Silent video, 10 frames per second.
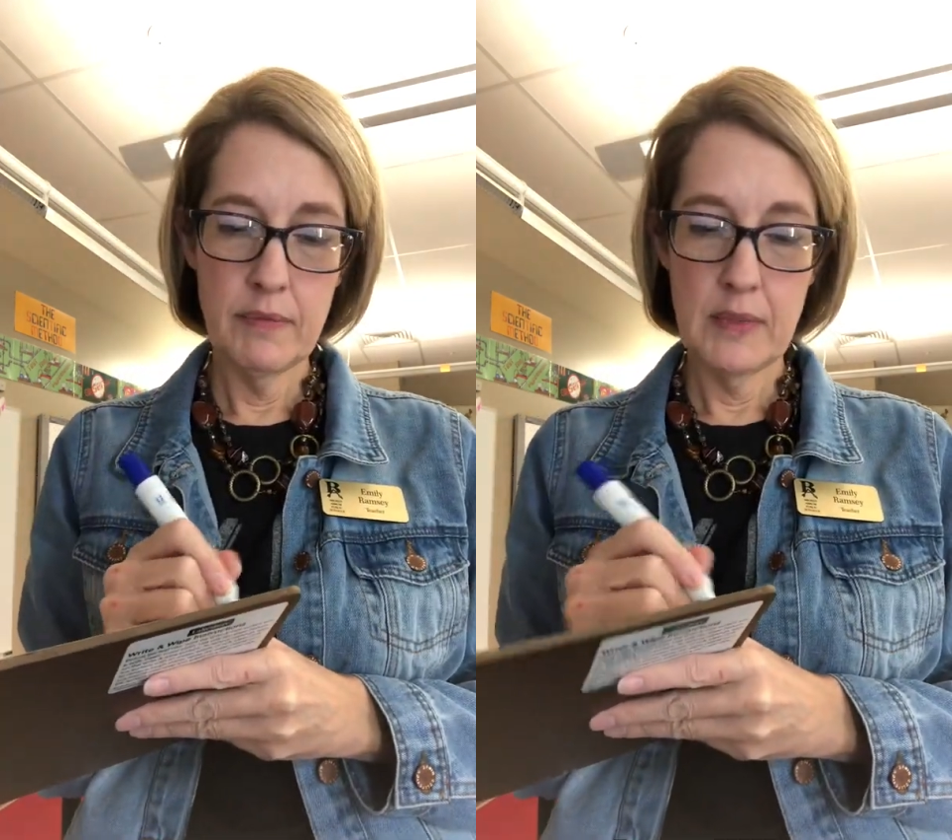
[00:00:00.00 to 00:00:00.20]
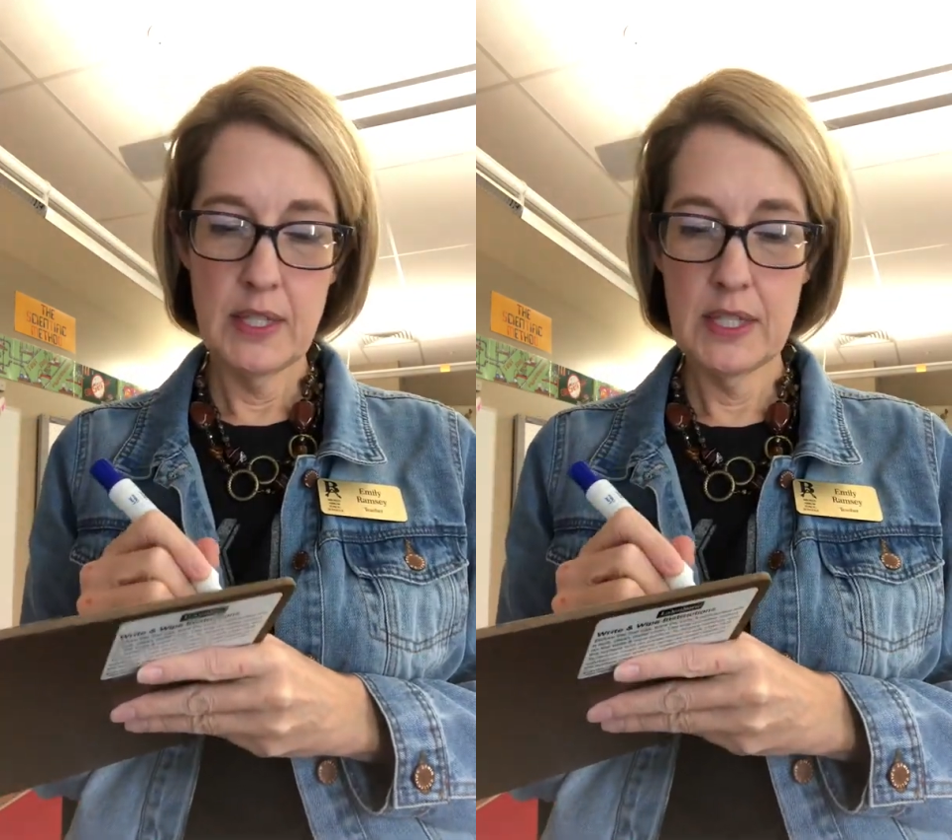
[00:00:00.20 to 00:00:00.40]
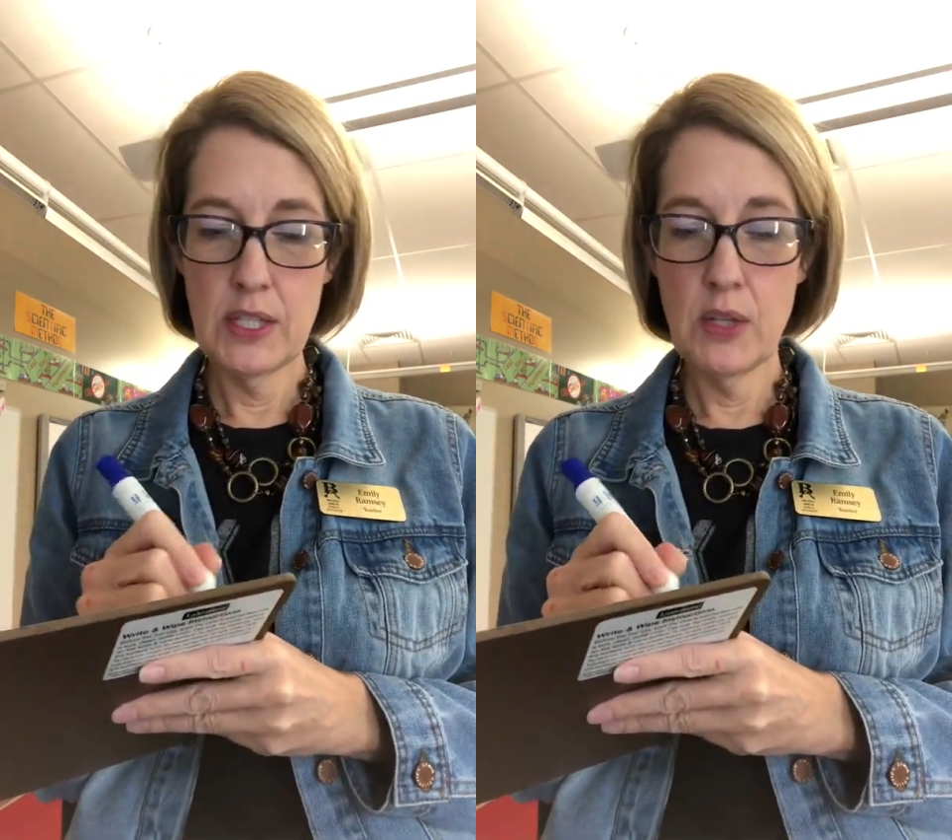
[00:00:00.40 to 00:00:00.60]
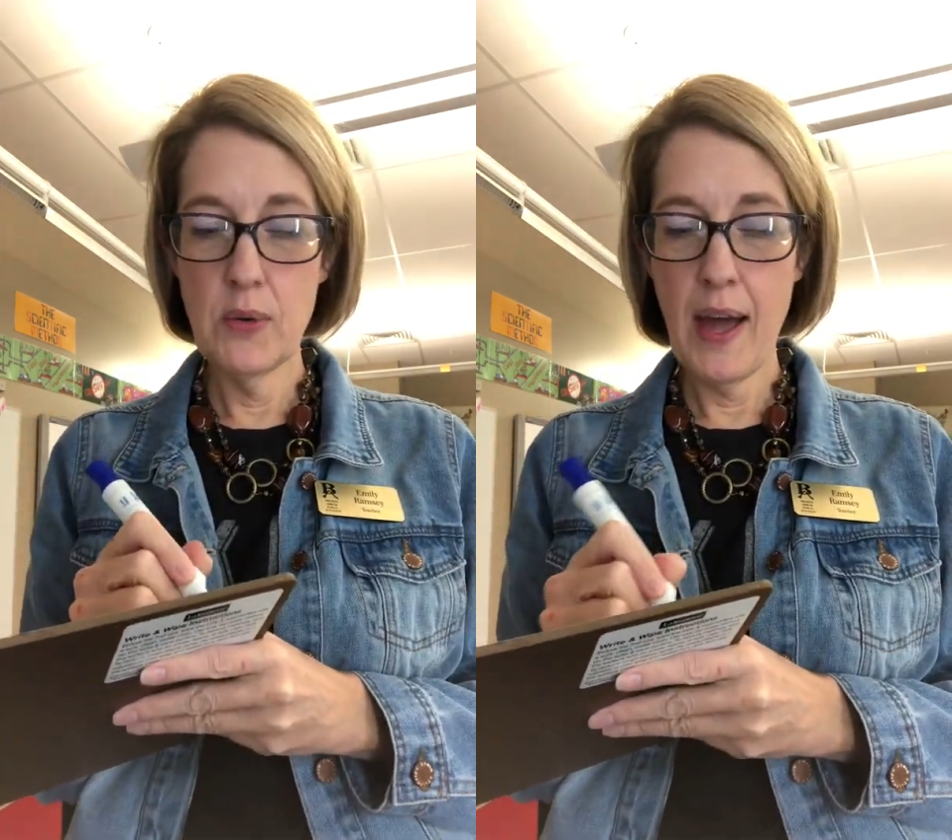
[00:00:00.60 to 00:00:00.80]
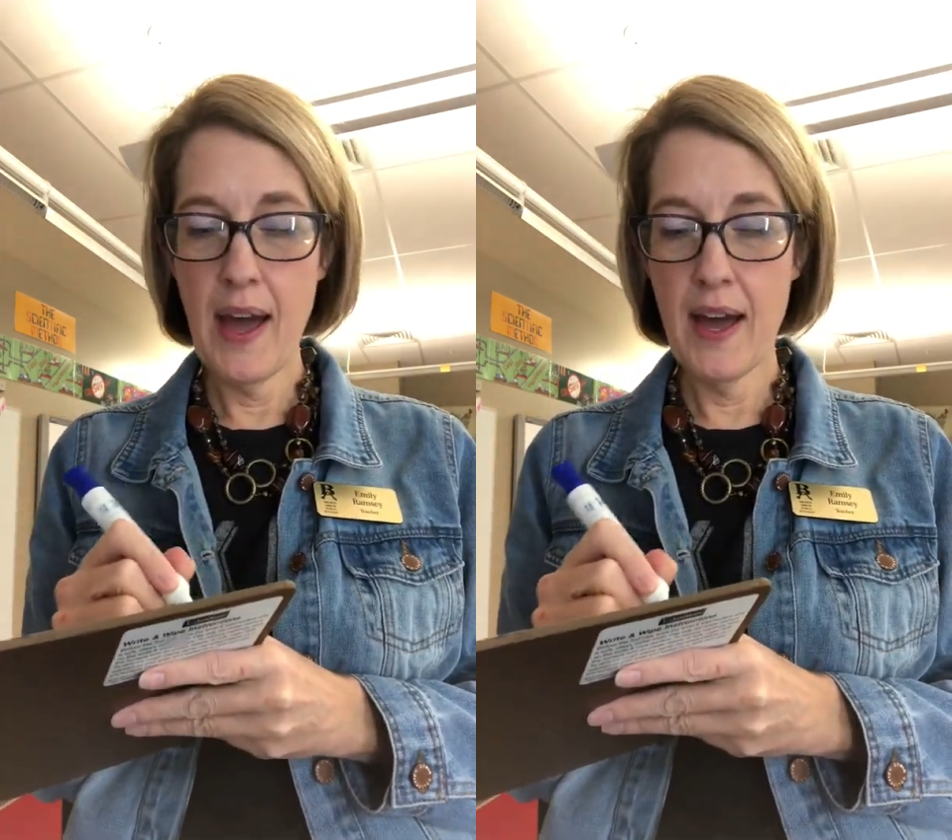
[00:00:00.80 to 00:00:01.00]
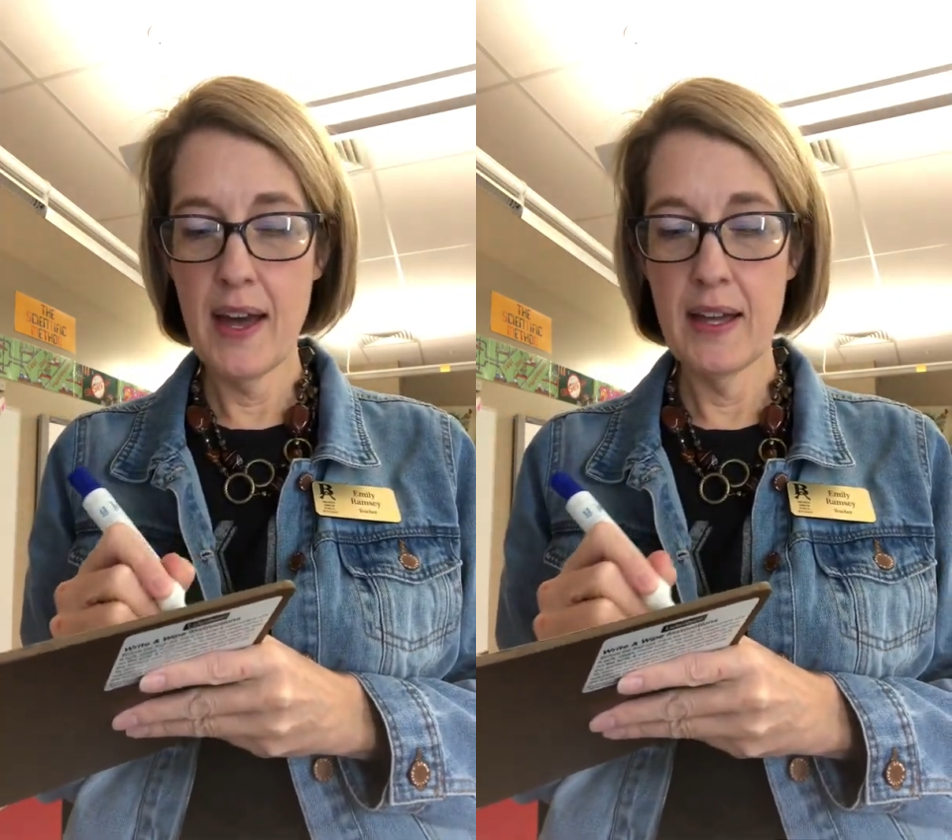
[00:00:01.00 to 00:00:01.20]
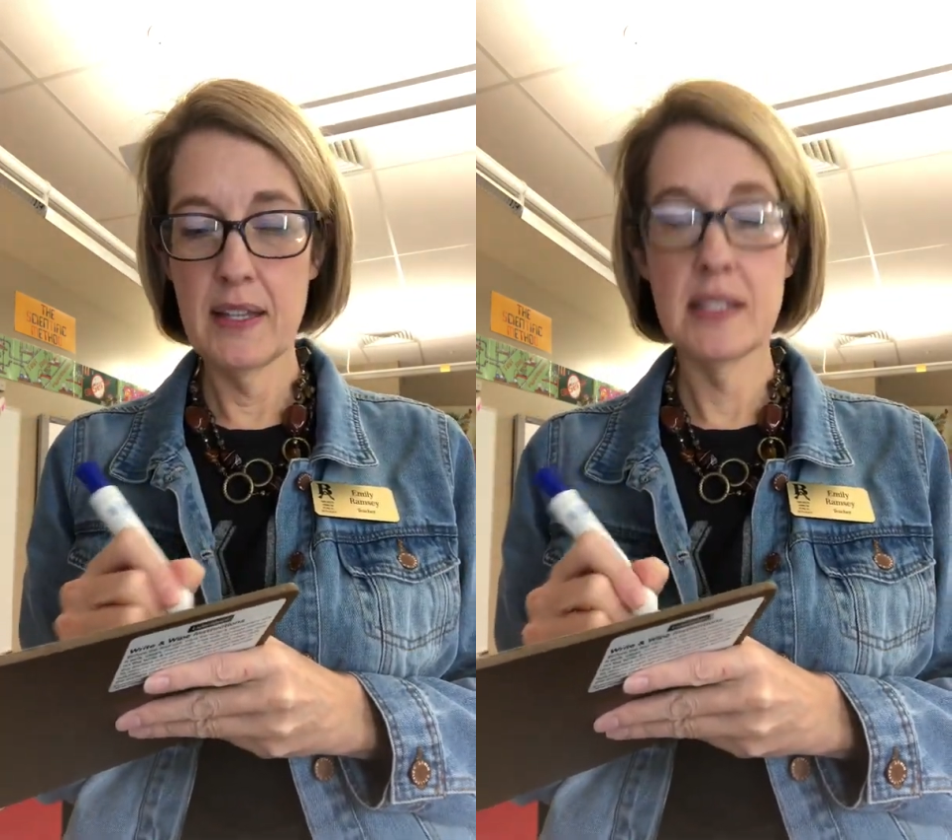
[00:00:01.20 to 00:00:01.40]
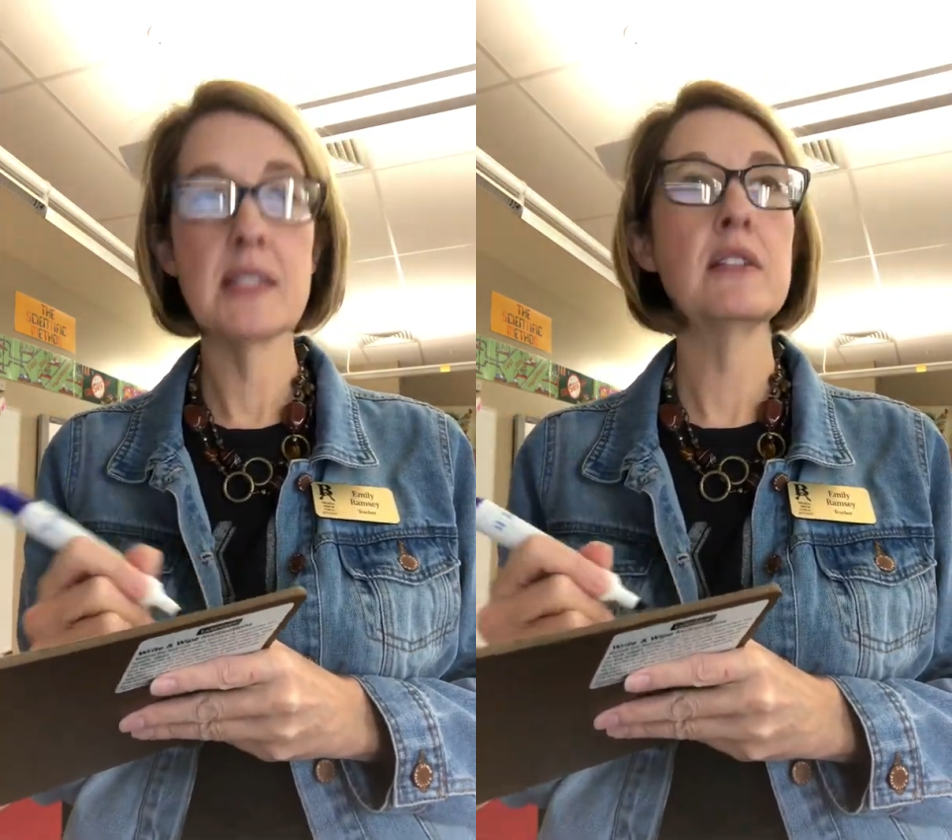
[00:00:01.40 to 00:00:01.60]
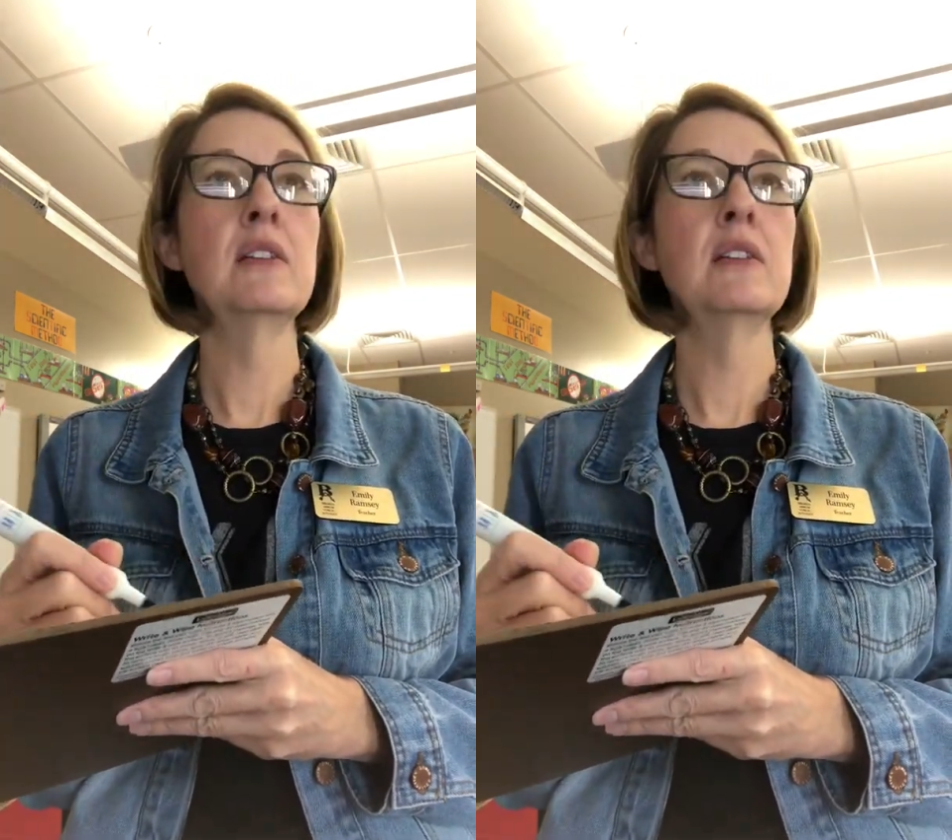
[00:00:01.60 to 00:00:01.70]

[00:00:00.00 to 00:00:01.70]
Sue has